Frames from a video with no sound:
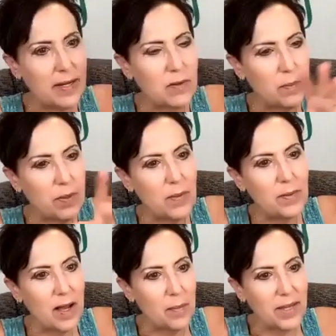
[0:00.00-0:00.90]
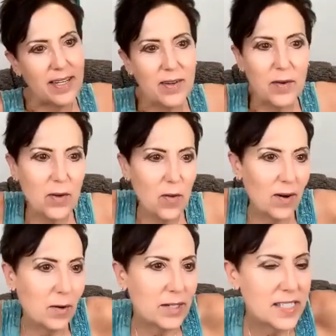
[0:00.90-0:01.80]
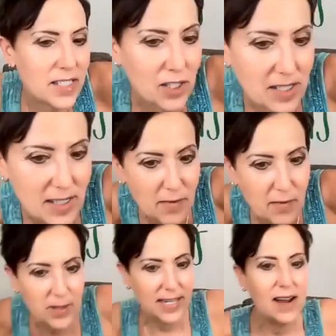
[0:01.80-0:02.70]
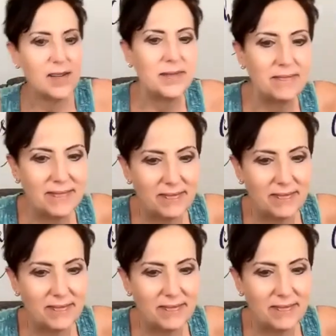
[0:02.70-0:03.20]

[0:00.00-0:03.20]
like the people come in in New York, or is it just delivery now?